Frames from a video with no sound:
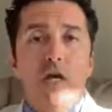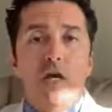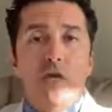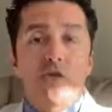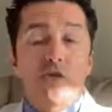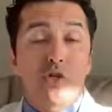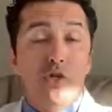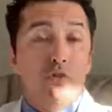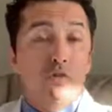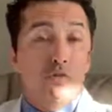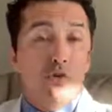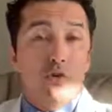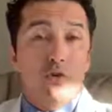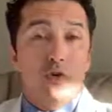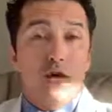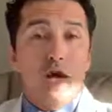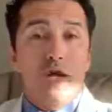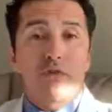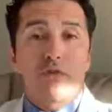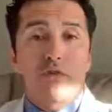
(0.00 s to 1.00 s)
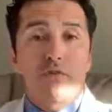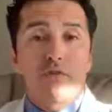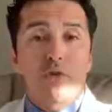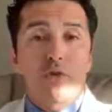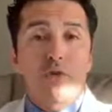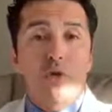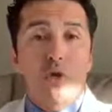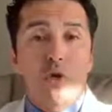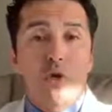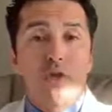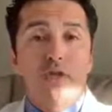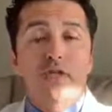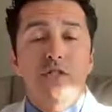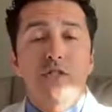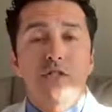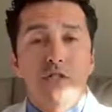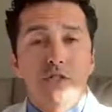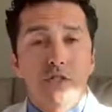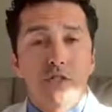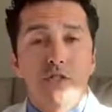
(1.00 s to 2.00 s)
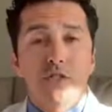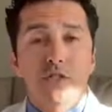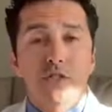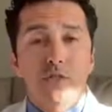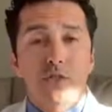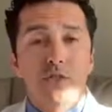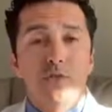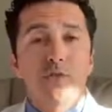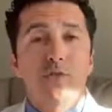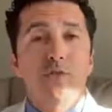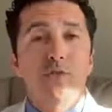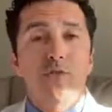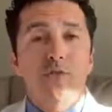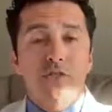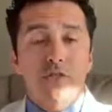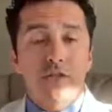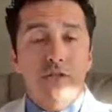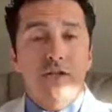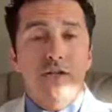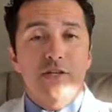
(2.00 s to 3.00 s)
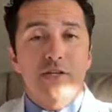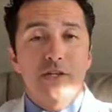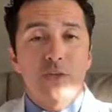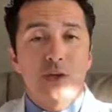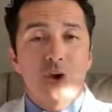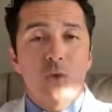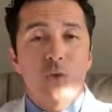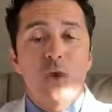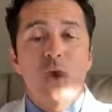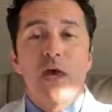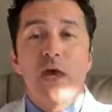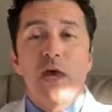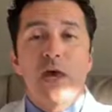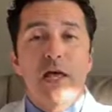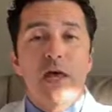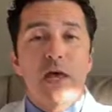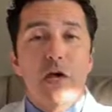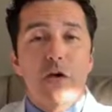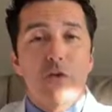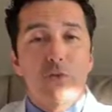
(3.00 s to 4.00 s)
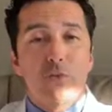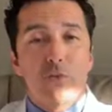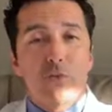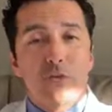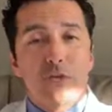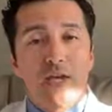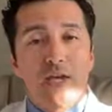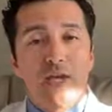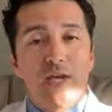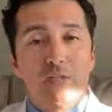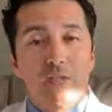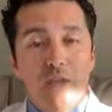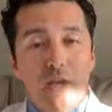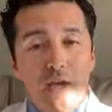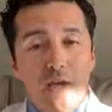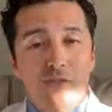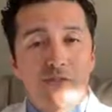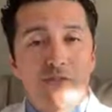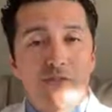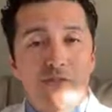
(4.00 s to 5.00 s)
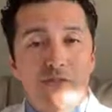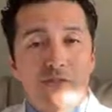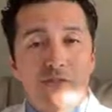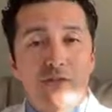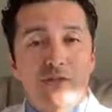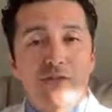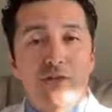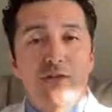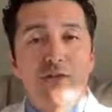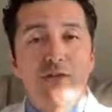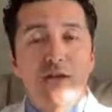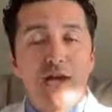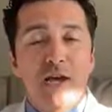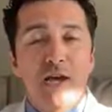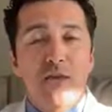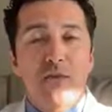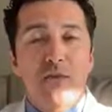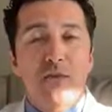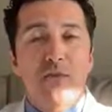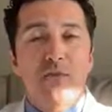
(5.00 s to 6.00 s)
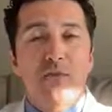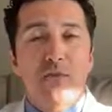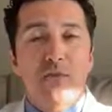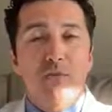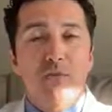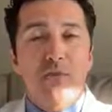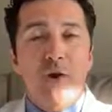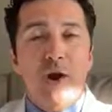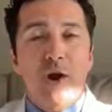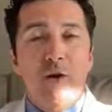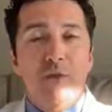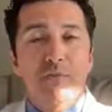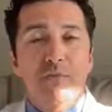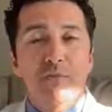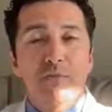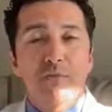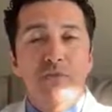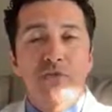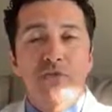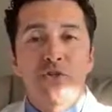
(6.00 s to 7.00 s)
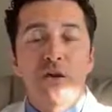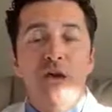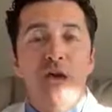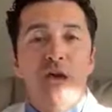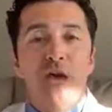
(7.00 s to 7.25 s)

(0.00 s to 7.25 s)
So if you guys have any questions, concerns, please let us know, and I hope you can pass the season with no problems.